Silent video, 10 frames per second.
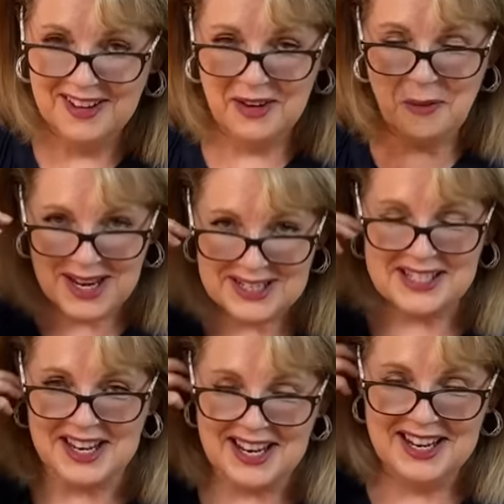
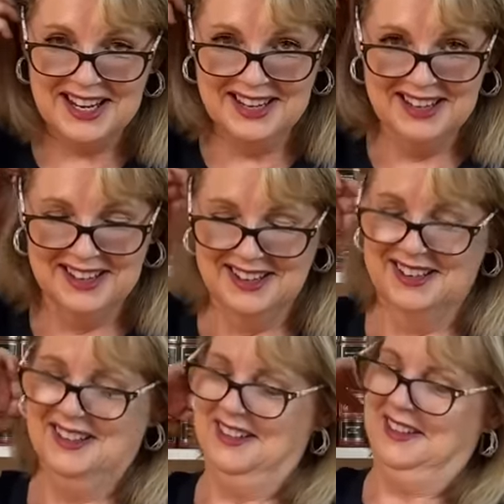Wendy,
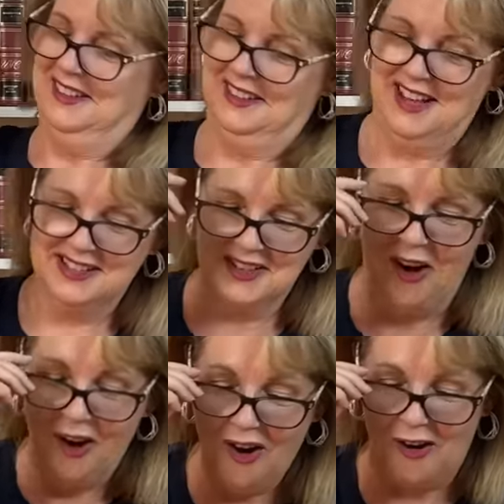that's
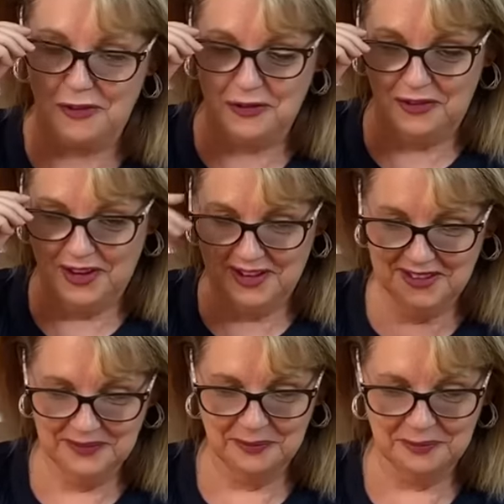off.
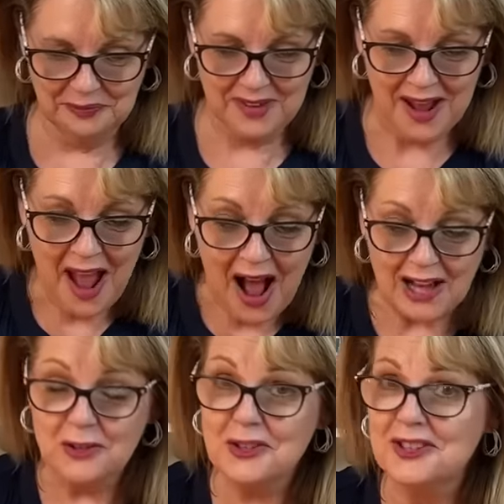I
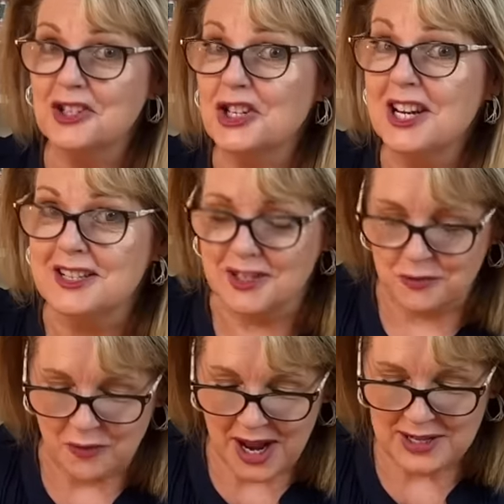looked at the sheets
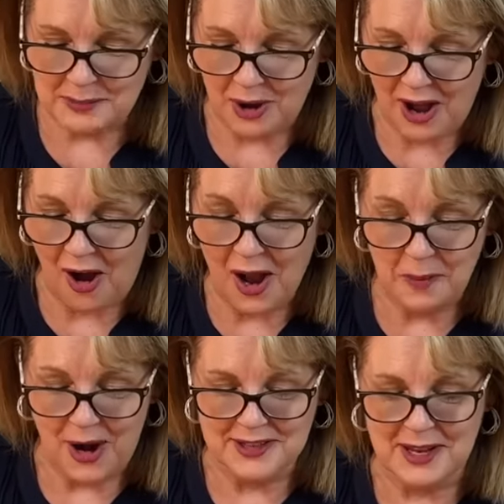and raised my
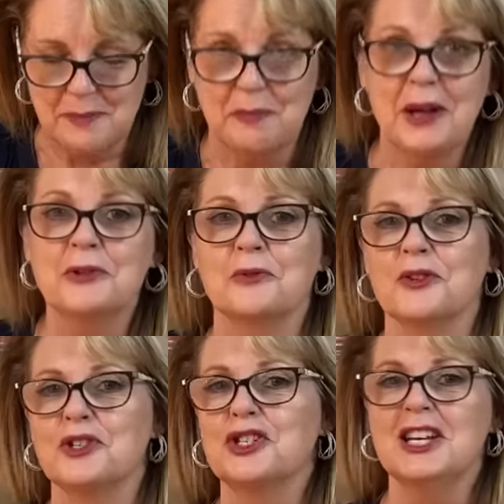eyebrows. I bundled
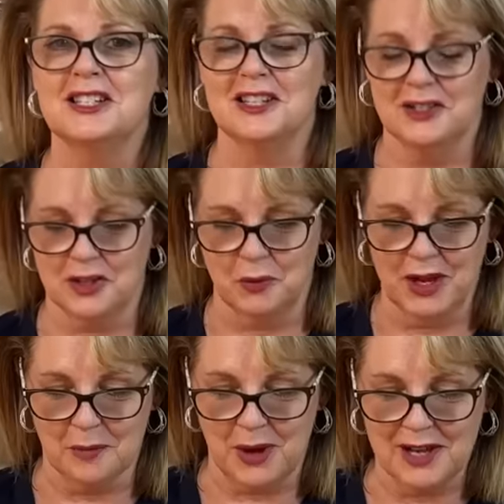the sheets into the
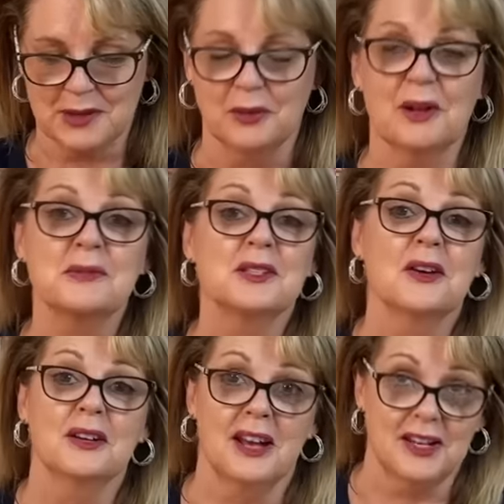wicker basket. I'm
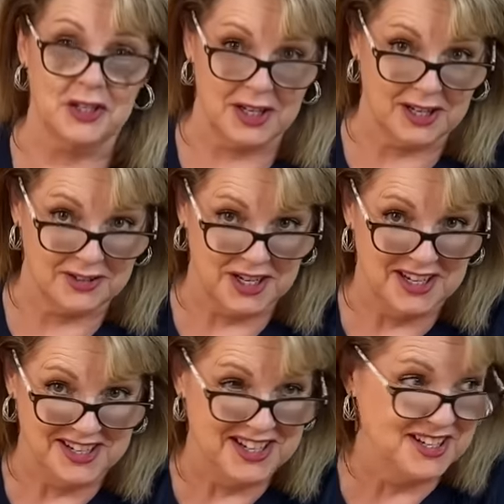so glad she
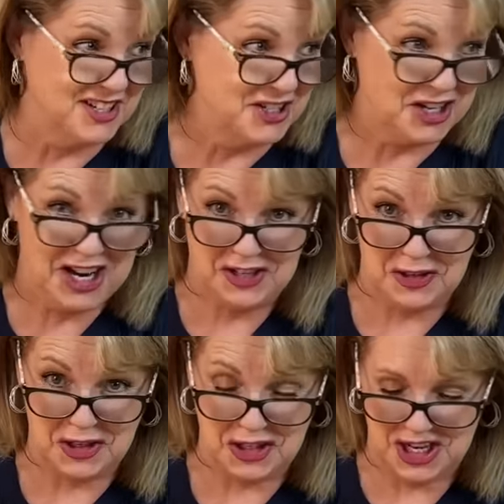changed
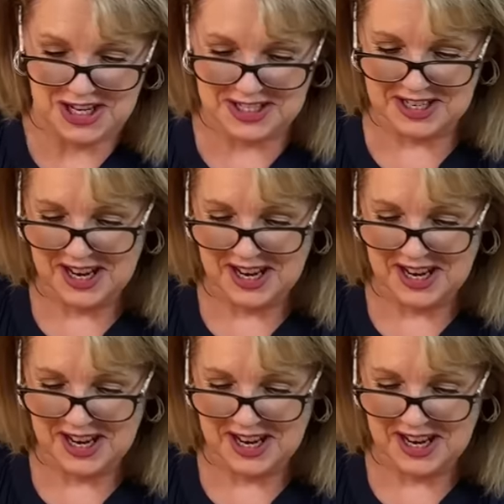the sheets.